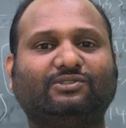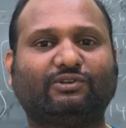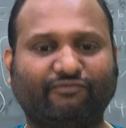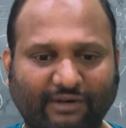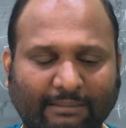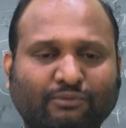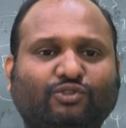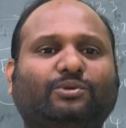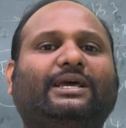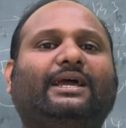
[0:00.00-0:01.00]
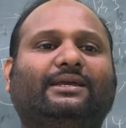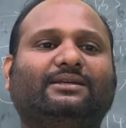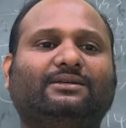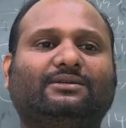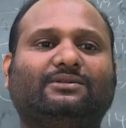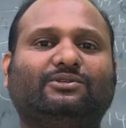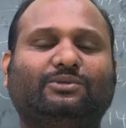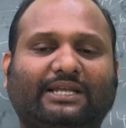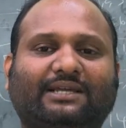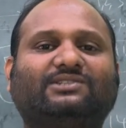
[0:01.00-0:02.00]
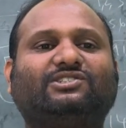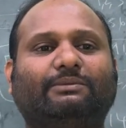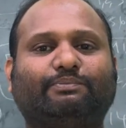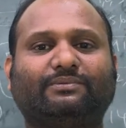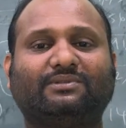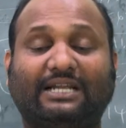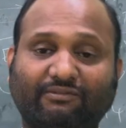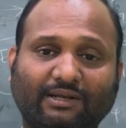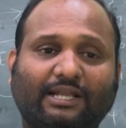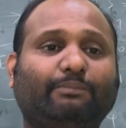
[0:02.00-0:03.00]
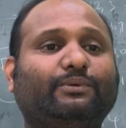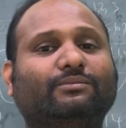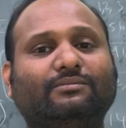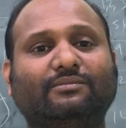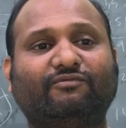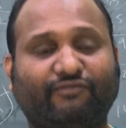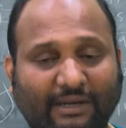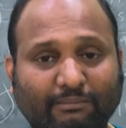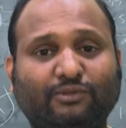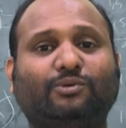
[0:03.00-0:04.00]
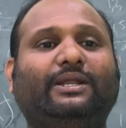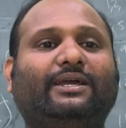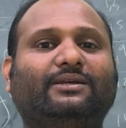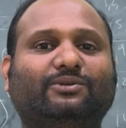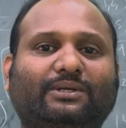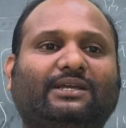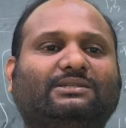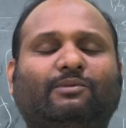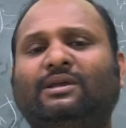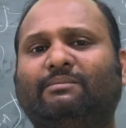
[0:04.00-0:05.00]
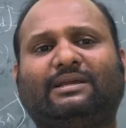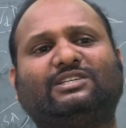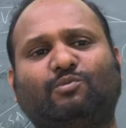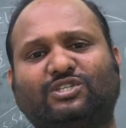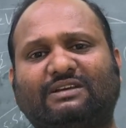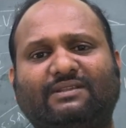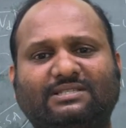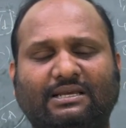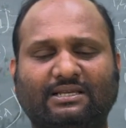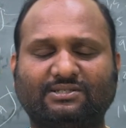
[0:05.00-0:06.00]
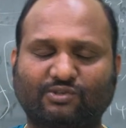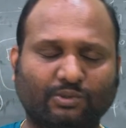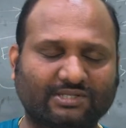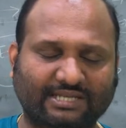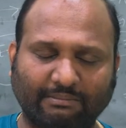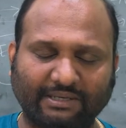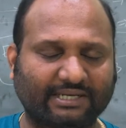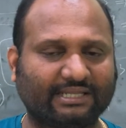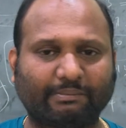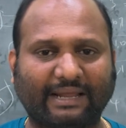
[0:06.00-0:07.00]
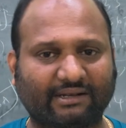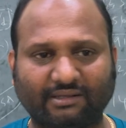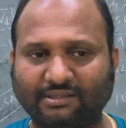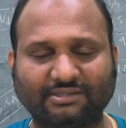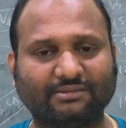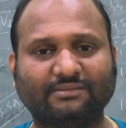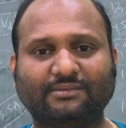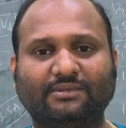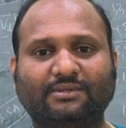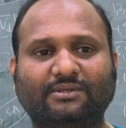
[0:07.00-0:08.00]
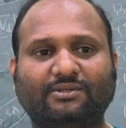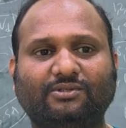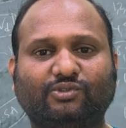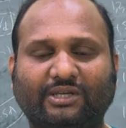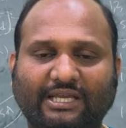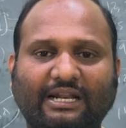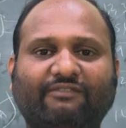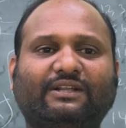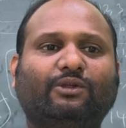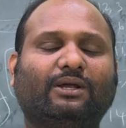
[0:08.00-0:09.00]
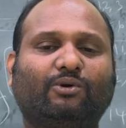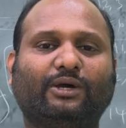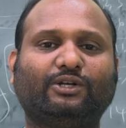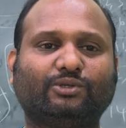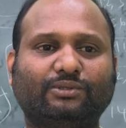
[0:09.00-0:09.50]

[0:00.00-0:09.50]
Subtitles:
So from today you take a step that will help you. From today you take, because most of the schools completed their practicals. So hereafter you are going